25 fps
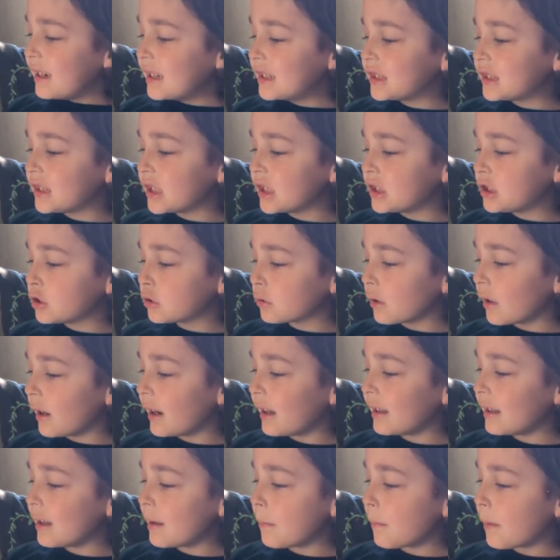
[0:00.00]
is to
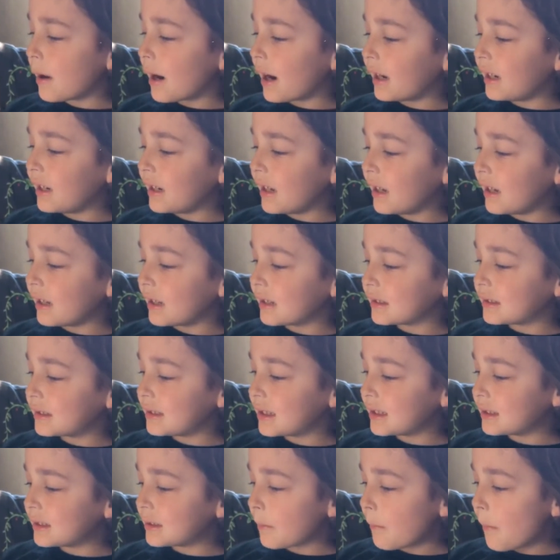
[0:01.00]
train the mind in a
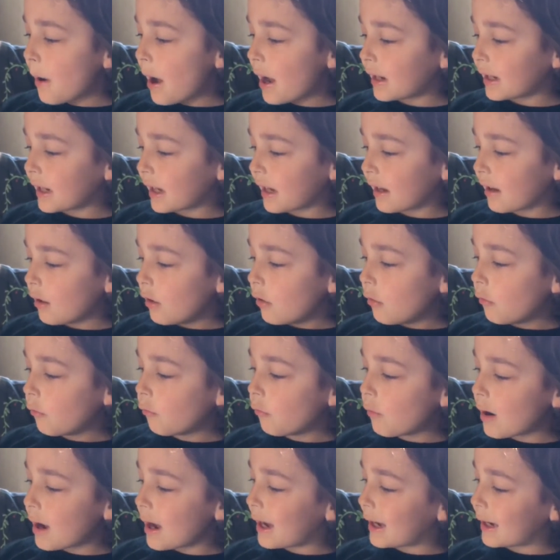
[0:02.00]
systematic
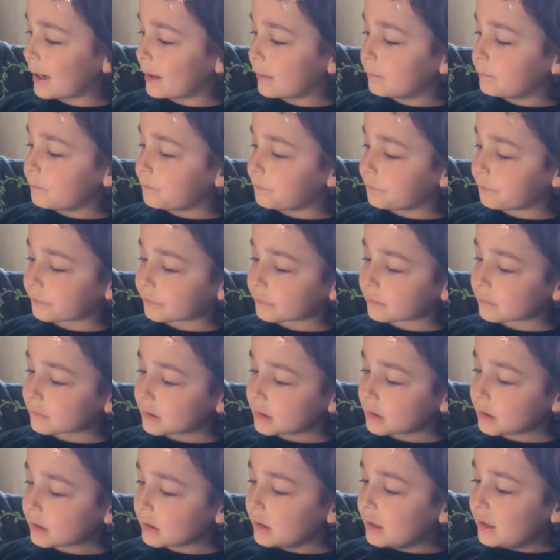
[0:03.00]
way
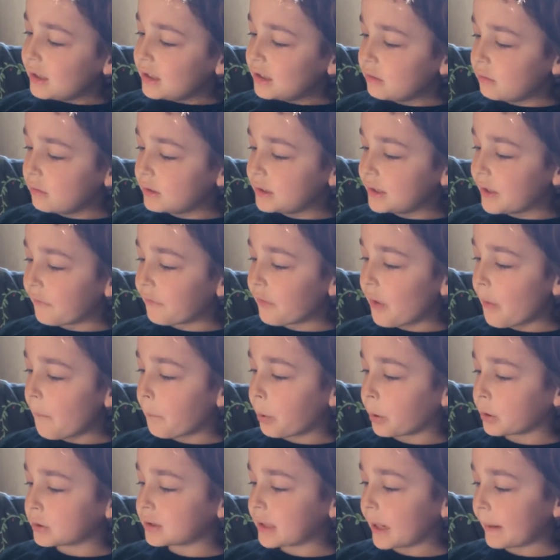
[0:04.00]
to a
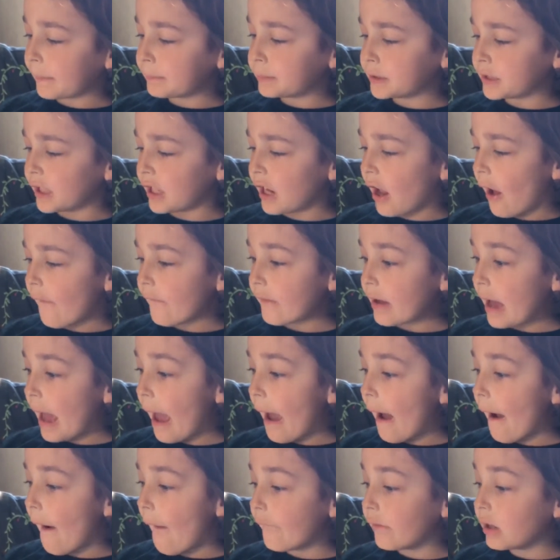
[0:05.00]
different perception
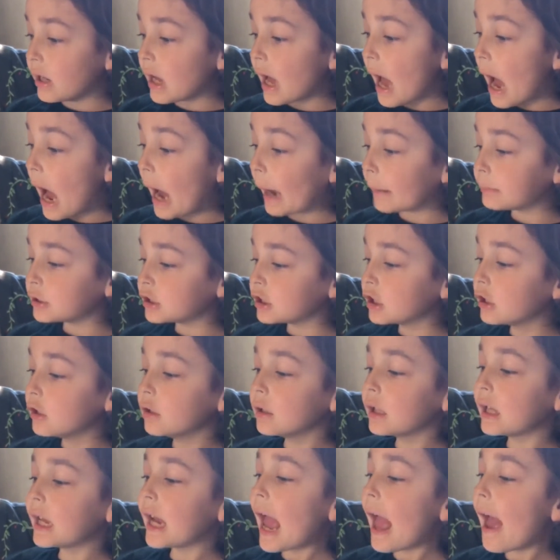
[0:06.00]
of
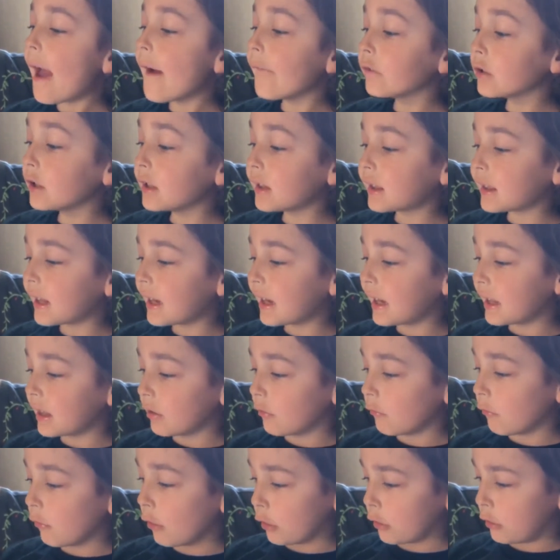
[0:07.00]
absolutely everything in
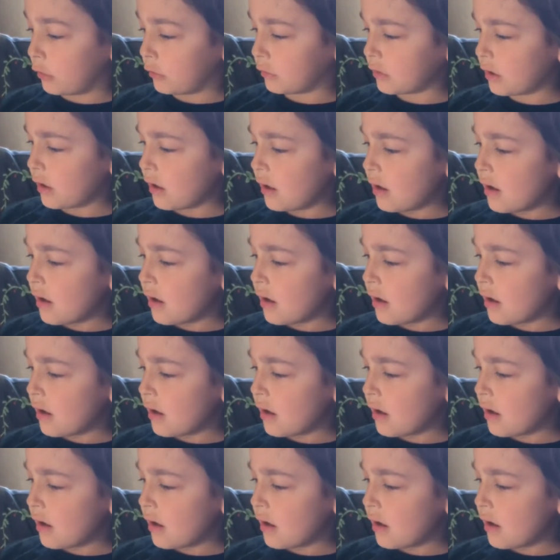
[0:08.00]
the world.